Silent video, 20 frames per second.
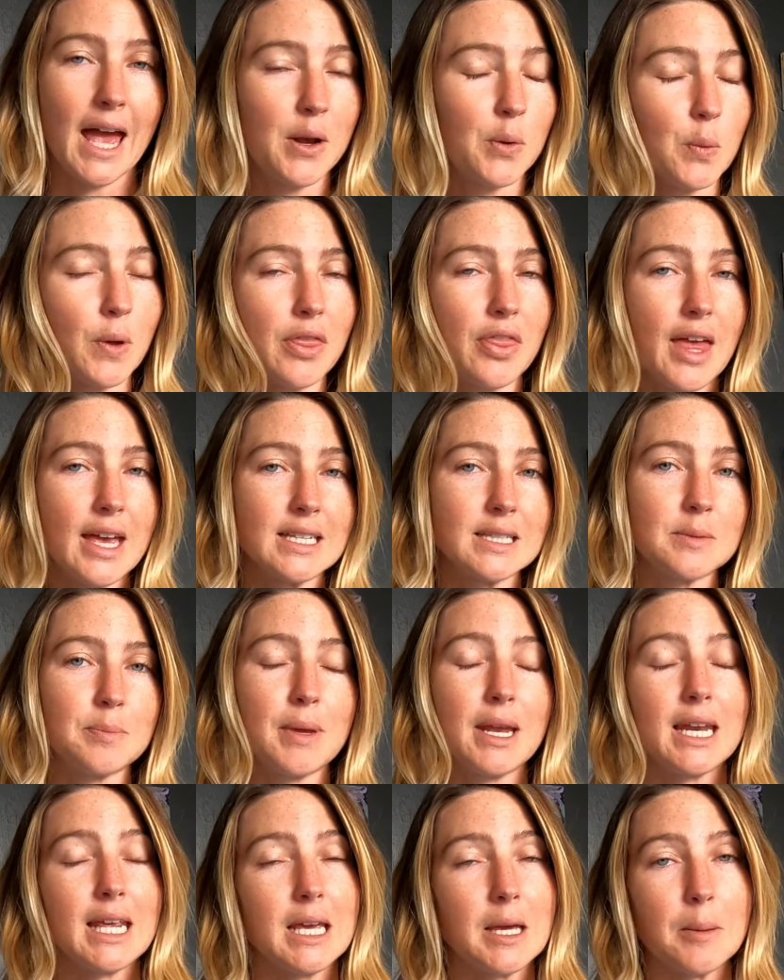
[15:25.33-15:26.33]
And with as
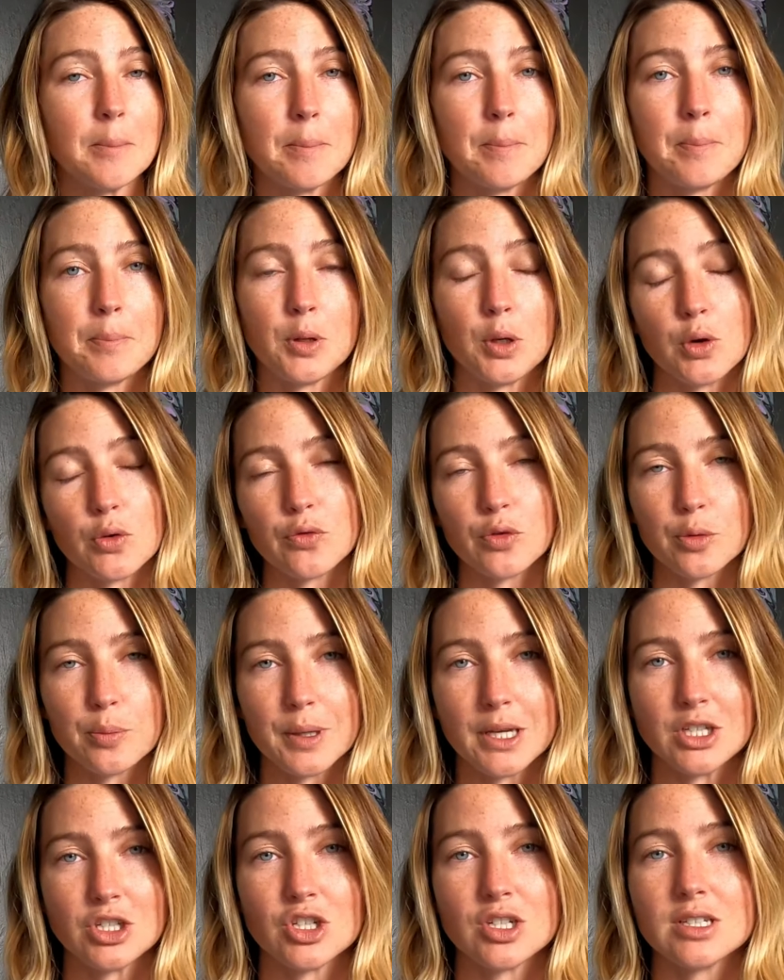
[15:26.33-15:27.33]
many beautiful
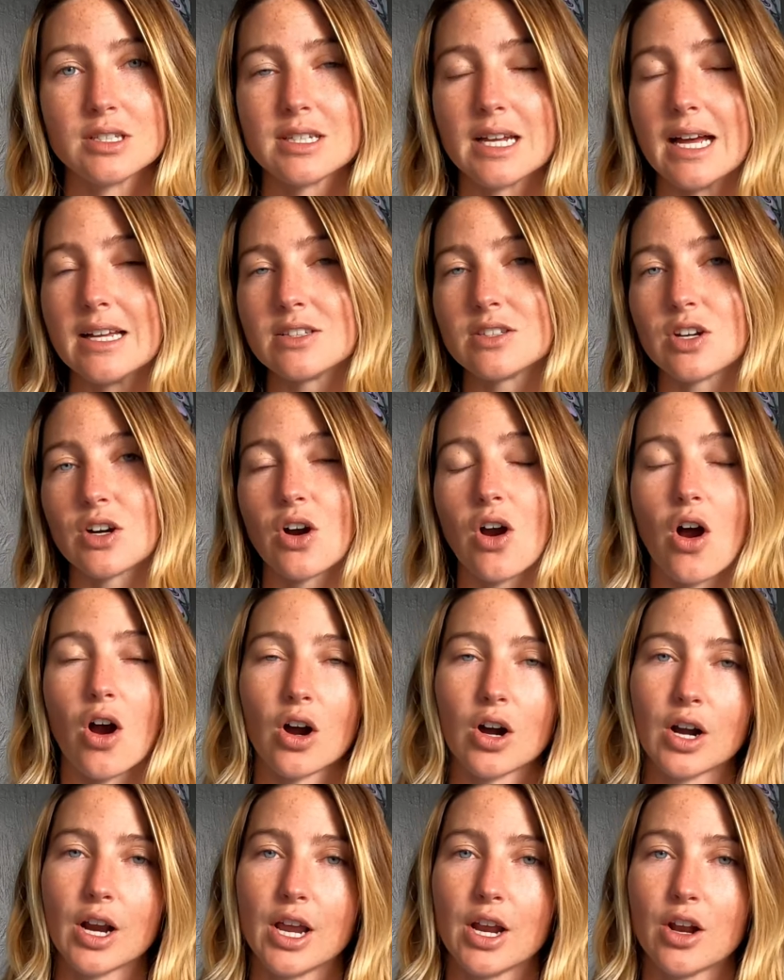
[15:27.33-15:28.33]
beaches as there
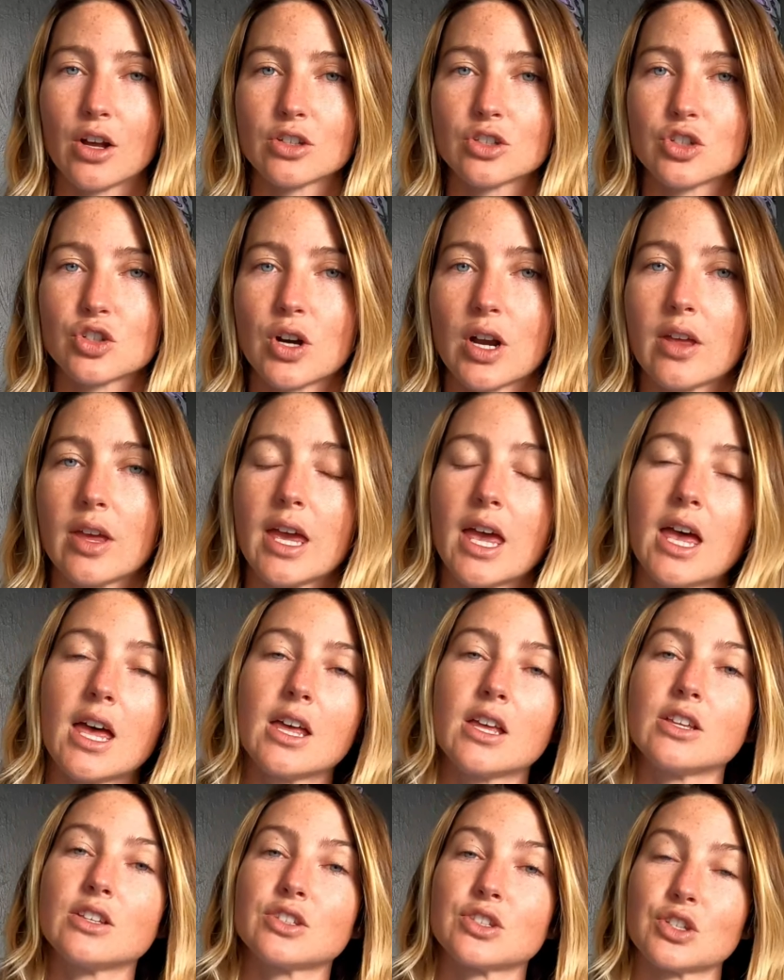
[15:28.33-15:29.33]
are in Australia,